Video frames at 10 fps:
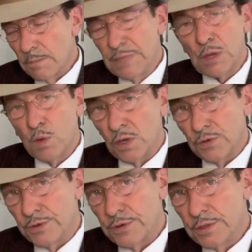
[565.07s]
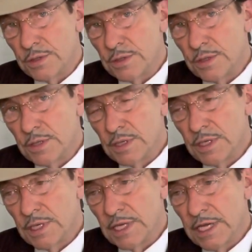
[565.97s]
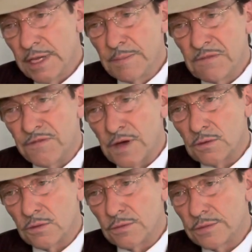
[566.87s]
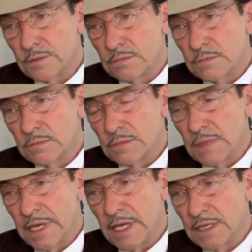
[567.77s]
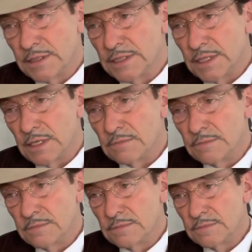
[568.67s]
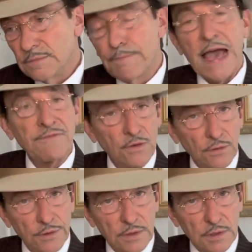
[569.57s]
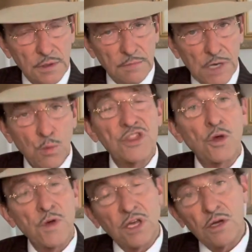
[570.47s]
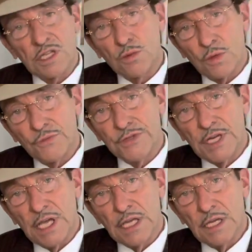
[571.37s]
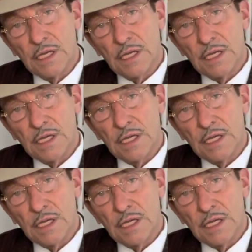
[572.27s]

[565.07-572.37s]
bewildered and befuddled and baffled by what's going on in the world today.